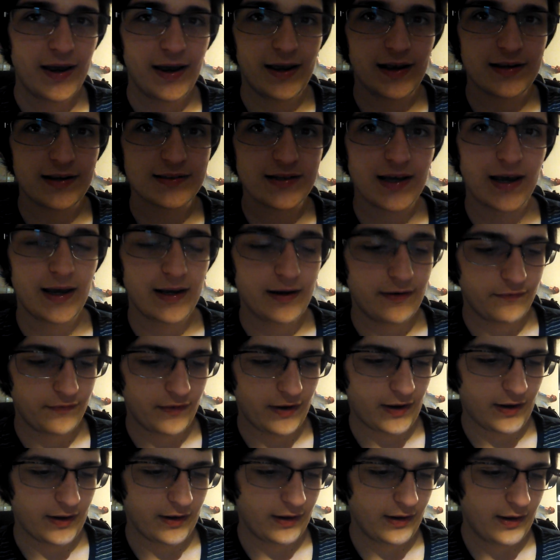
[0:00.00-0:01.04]
is kind of
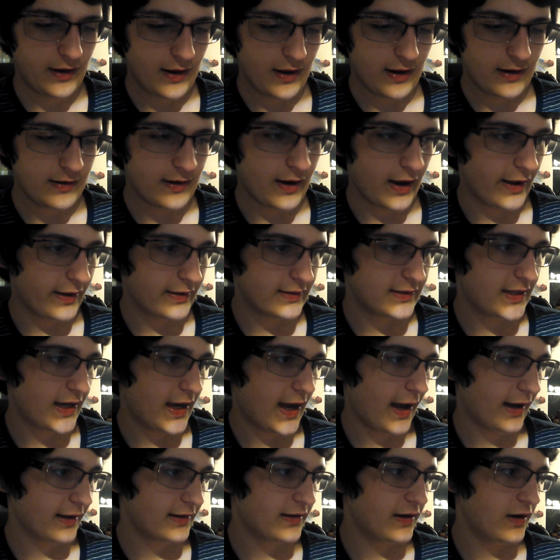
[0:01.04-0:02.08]
not
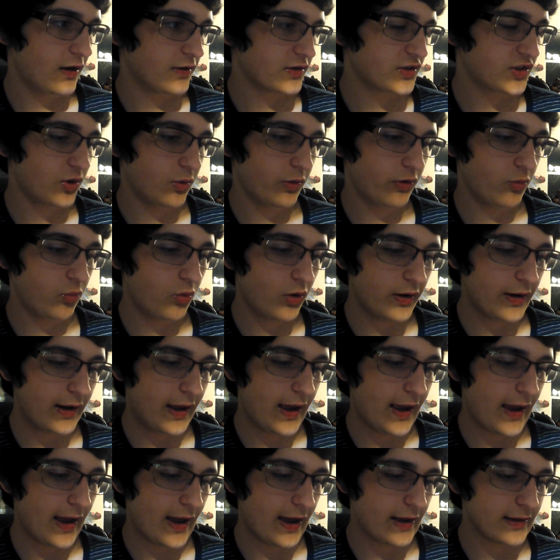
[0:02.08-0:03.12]
intact here. So with one
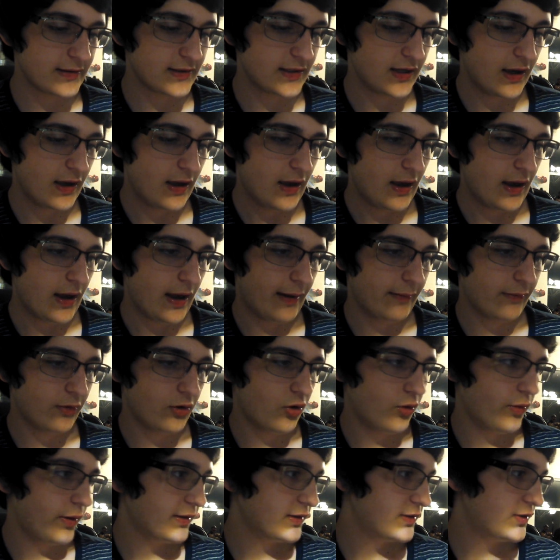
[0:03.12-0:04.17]
hand, I'm
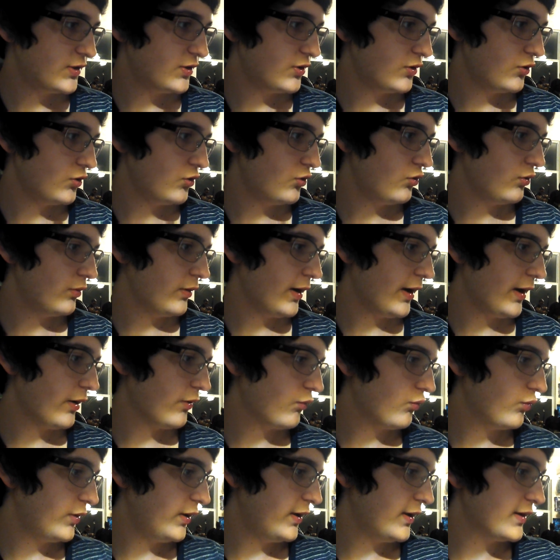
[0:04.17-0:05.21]
going to
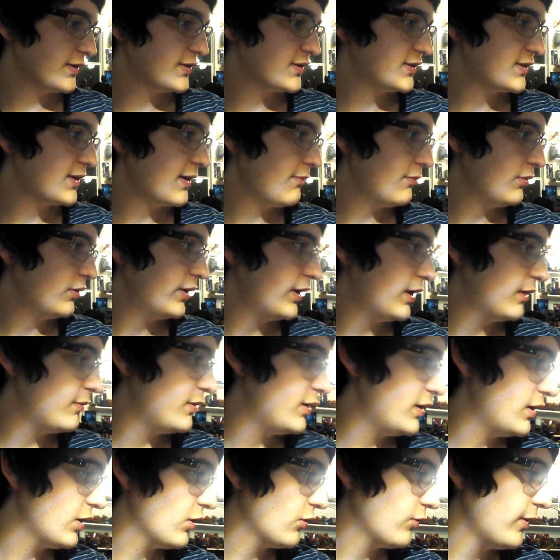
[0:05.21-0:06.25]
reassemble him
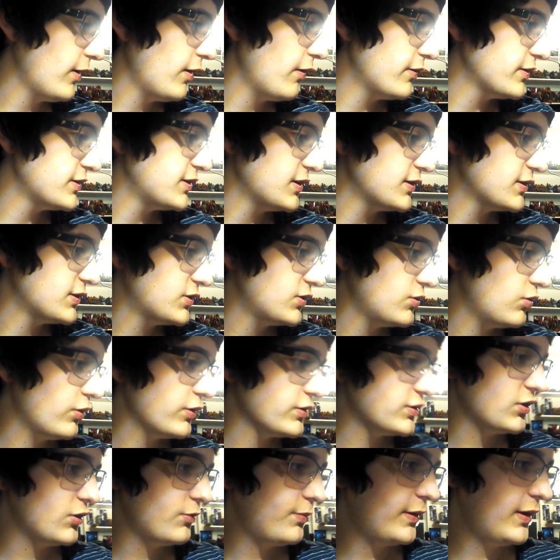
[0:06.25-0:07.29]
here. Where is his
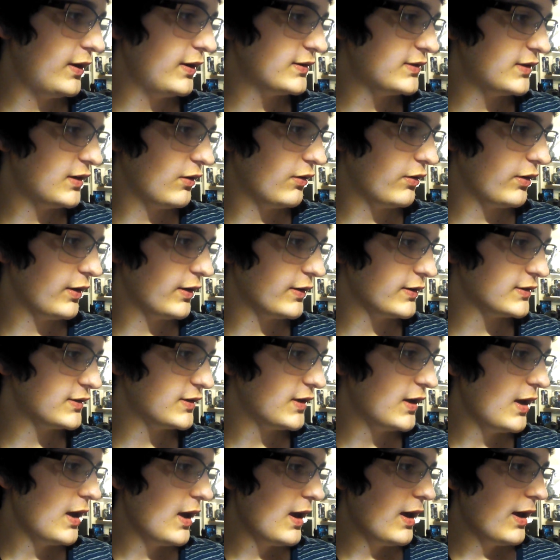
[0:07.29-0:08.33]
torso piece? Here it is.
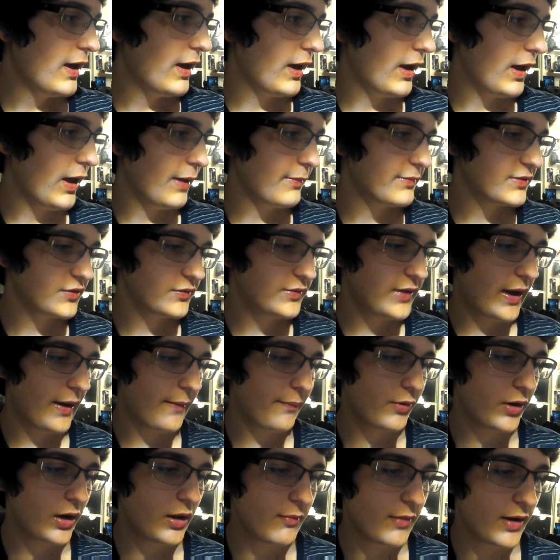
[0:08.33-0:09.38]
So yeah,
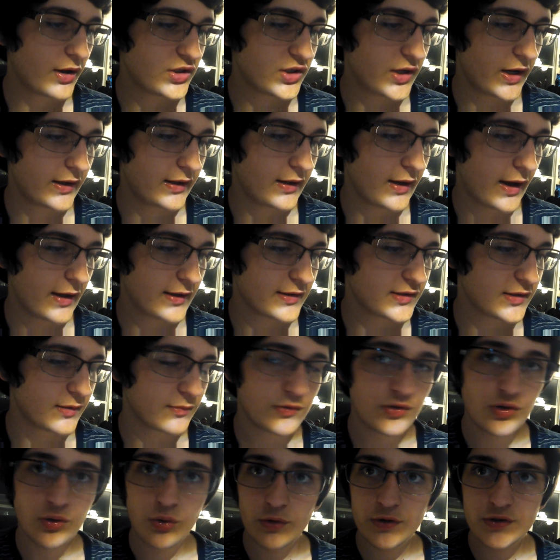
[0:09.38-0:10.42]
pretty much I got
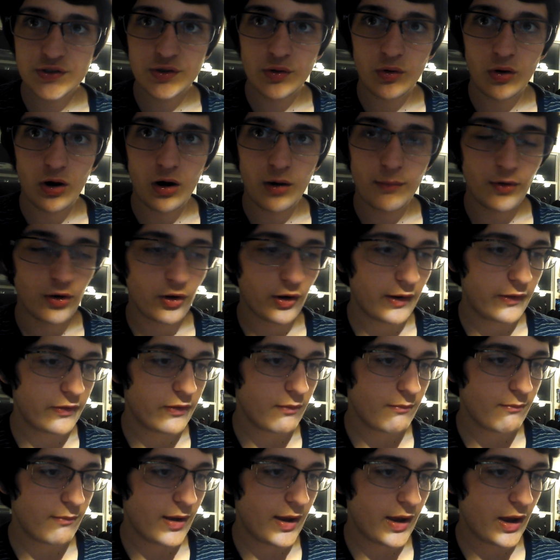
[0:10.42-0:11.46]
some torso armor in
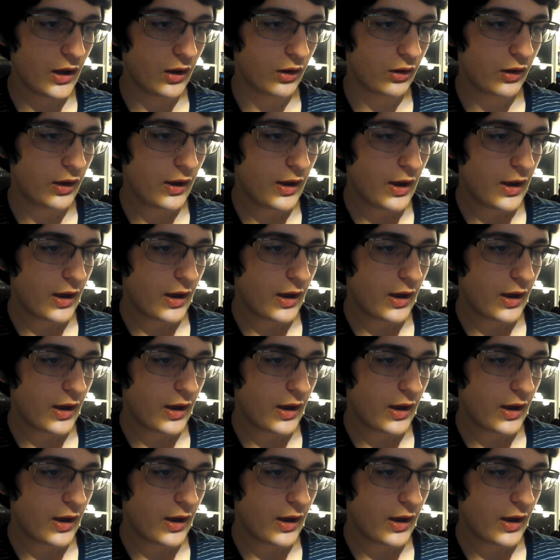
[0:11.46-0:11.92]
the mail